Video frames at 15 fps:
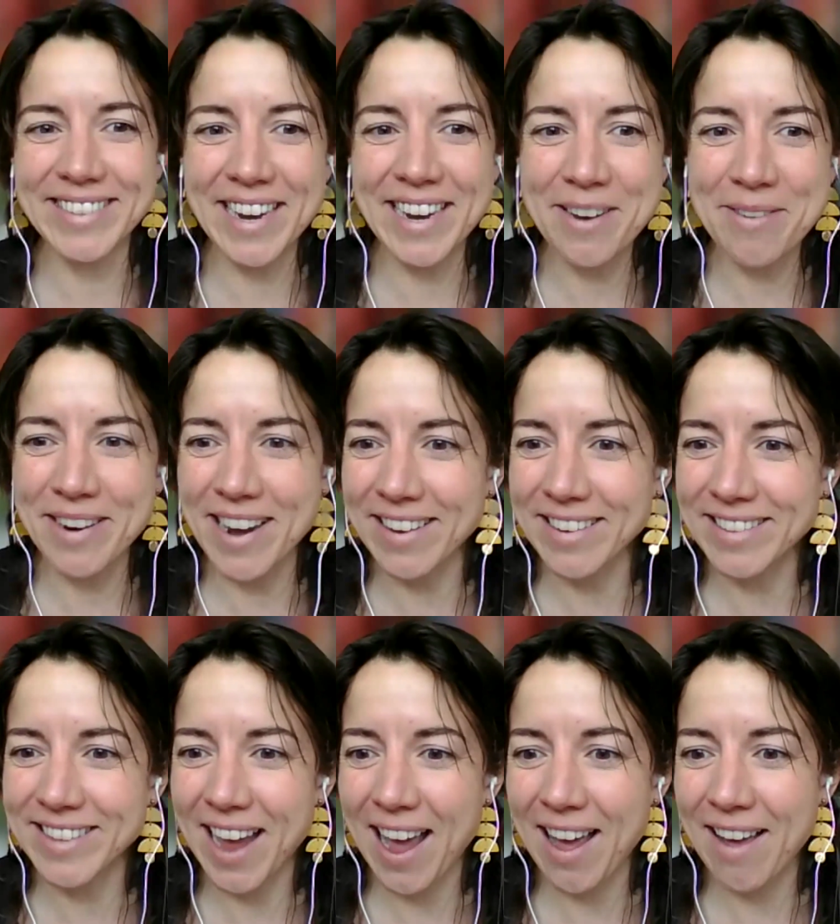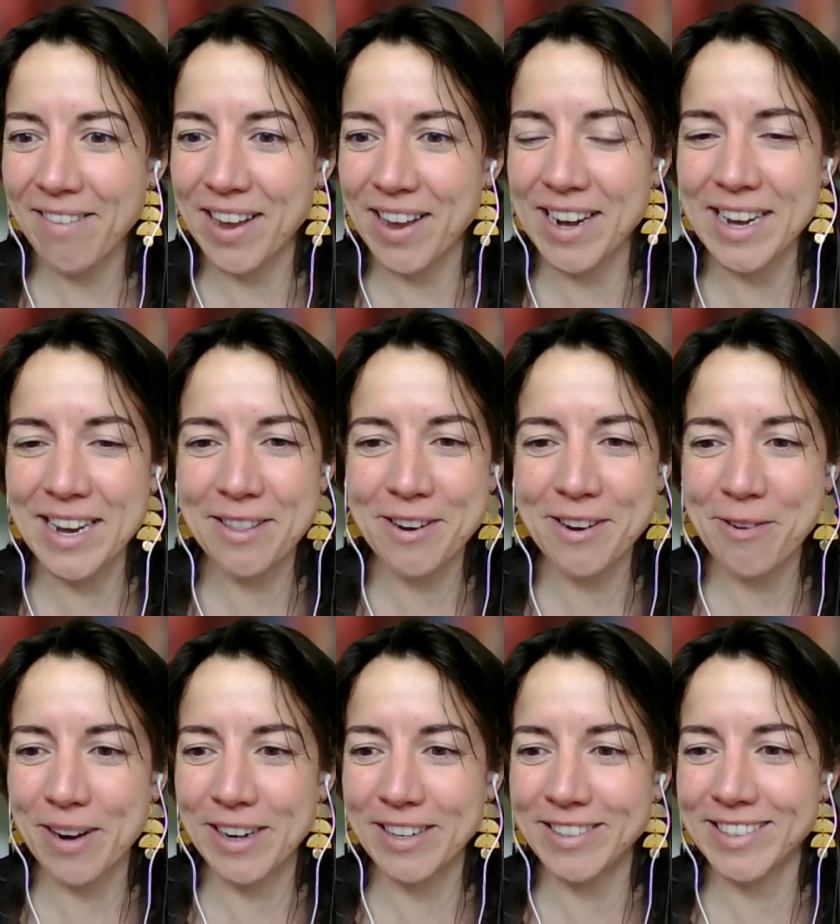does anyone else have any other
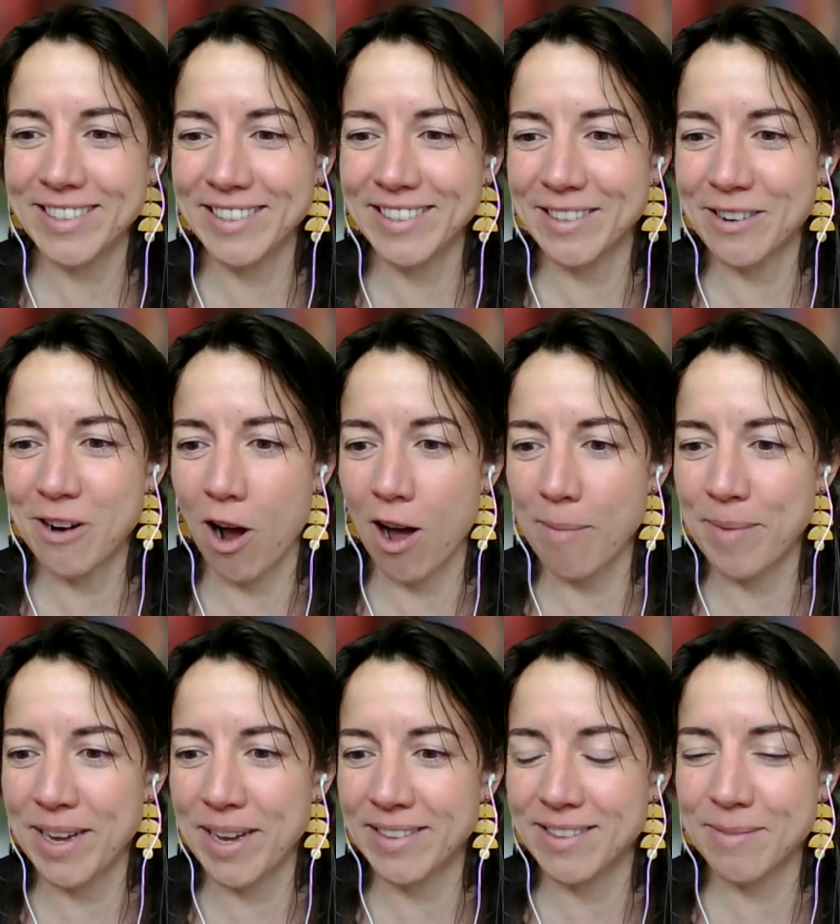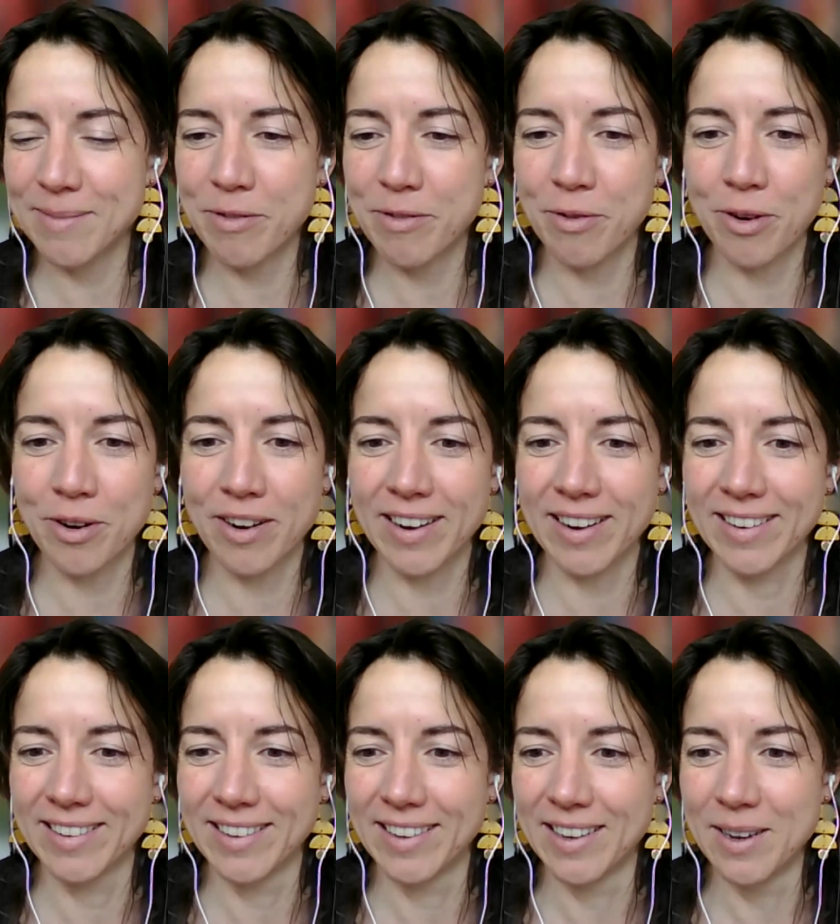questions or comments
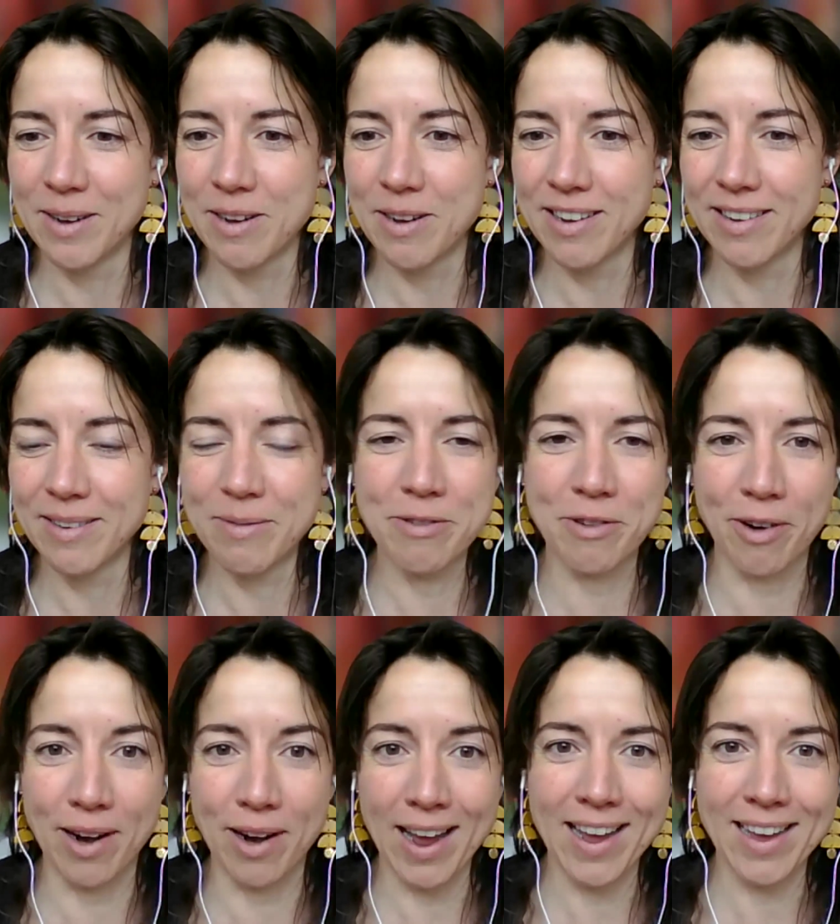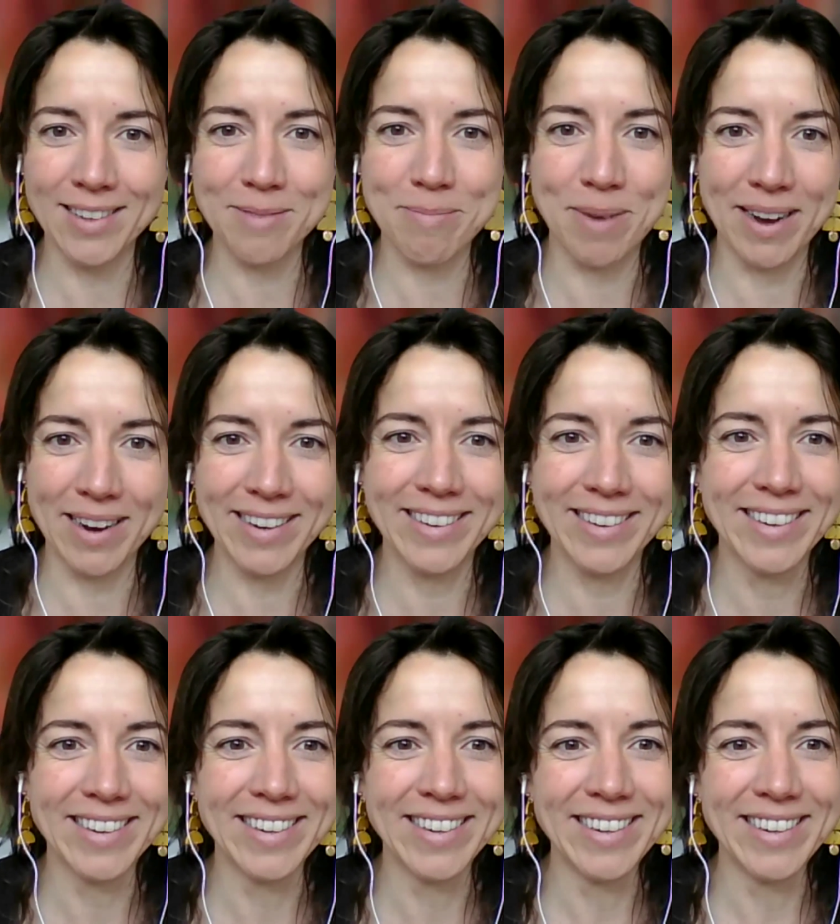before, before I ask mine?